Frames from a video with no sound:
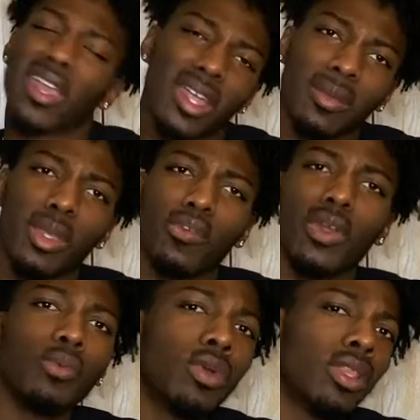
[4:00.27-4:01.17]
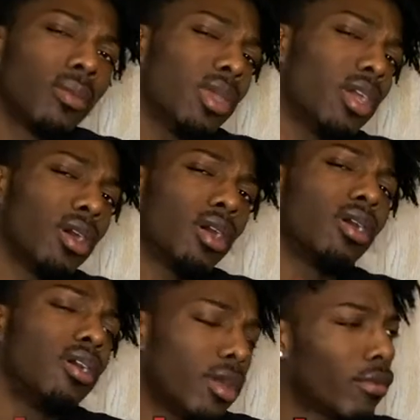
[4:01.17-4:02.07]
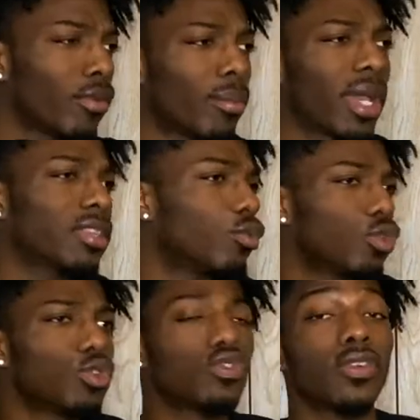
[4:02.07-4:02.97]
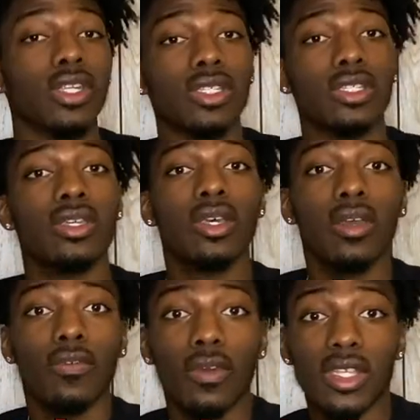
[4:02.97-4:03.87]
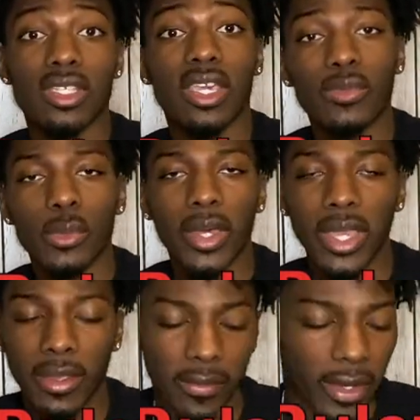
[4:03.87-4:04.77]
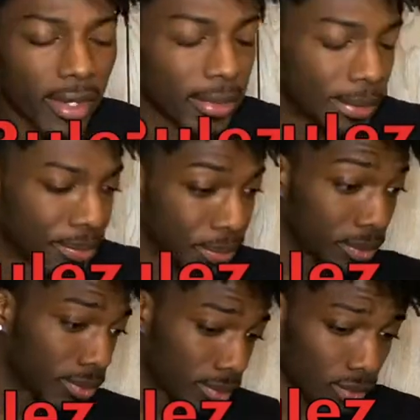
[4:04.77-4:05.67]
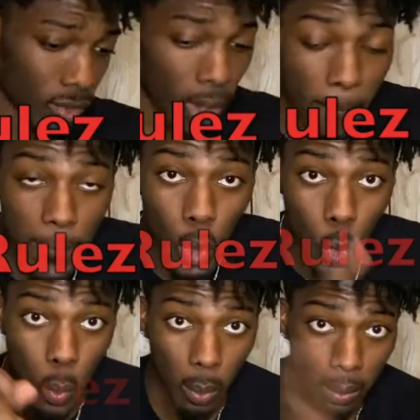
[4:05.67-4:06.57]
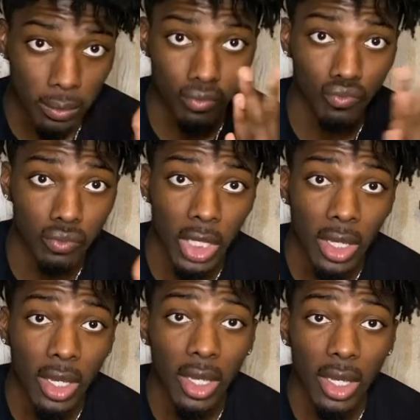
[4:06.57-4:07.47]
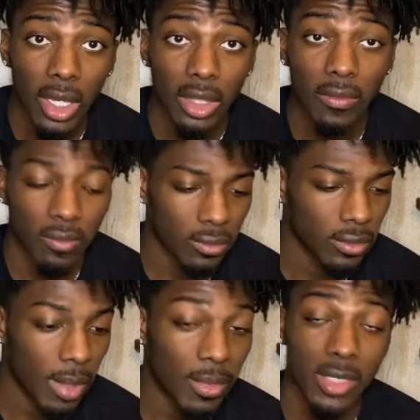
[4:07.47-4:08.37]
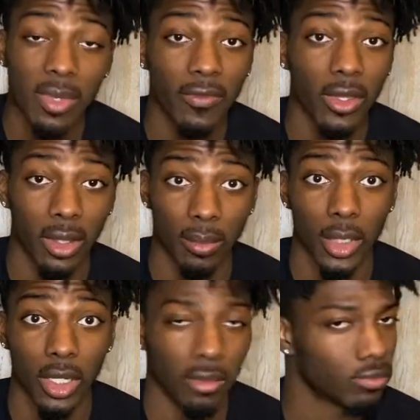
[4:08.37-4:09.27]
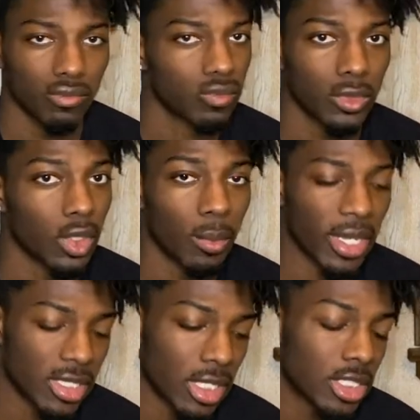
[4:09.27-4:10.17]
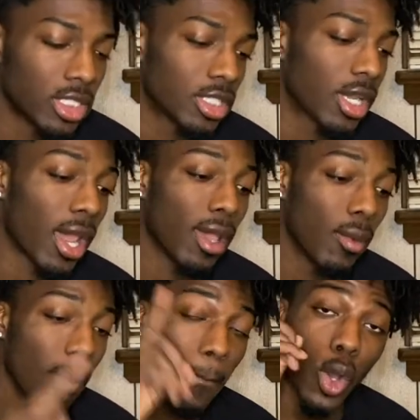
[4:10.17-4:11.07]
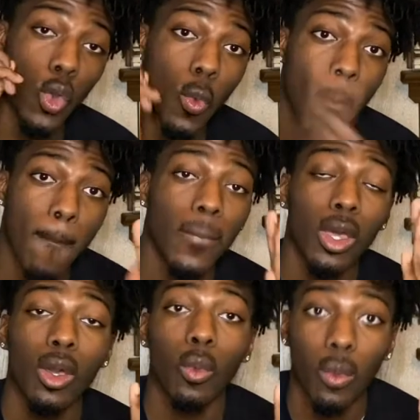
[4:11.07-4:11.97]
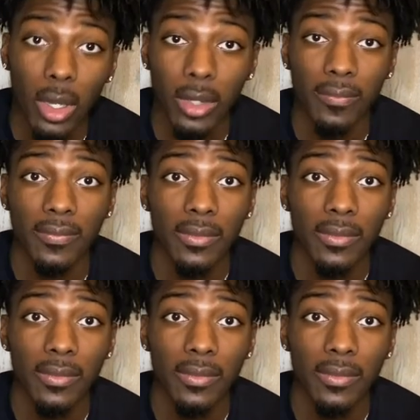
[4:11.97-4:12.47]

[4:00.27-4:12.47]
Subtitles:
yeah, let me run back the rules for this giveaway. Ready? Boom. I missed my finger, but don't pay attention to that. Boom. One,